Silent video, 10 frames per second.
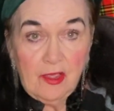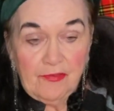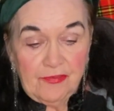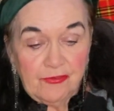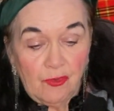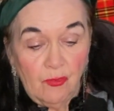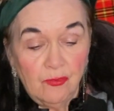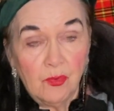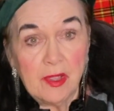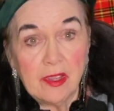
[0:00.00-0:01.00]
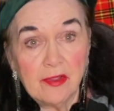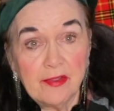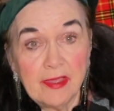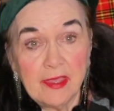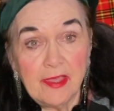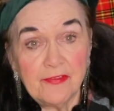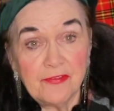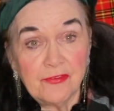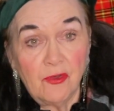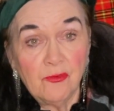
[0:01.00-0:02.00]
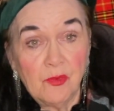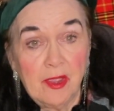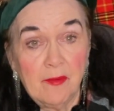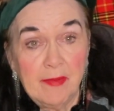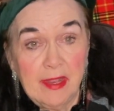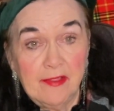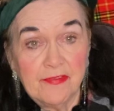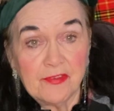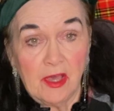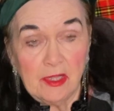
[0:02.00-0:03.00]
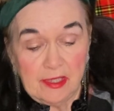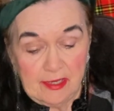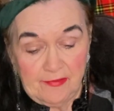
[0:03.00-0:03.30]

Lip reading: Stoneware, it's stoneware made in Scotland,